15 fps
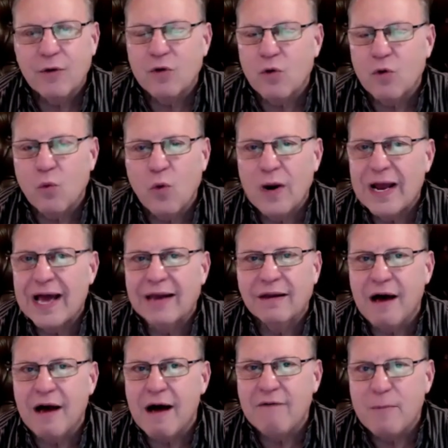What I
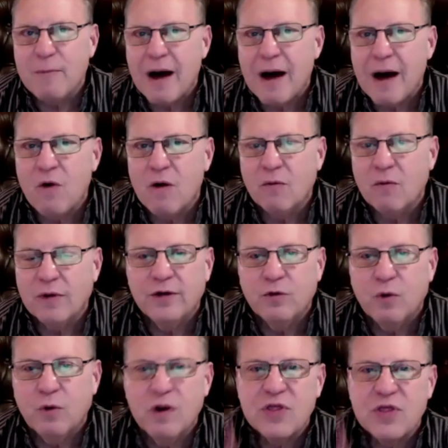love about what we do,
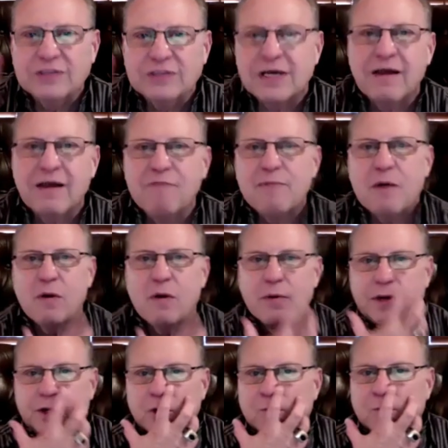one of the things I love about what we
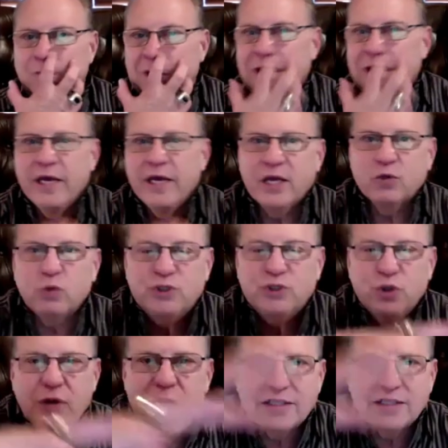do is what you
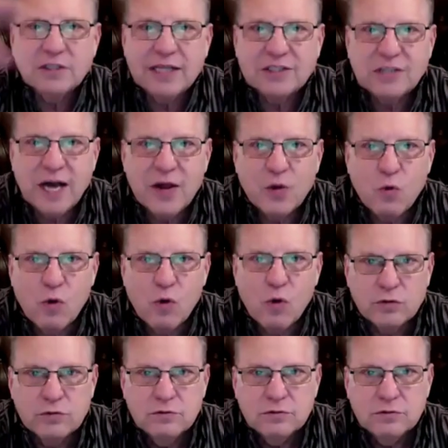guys on that side of the world,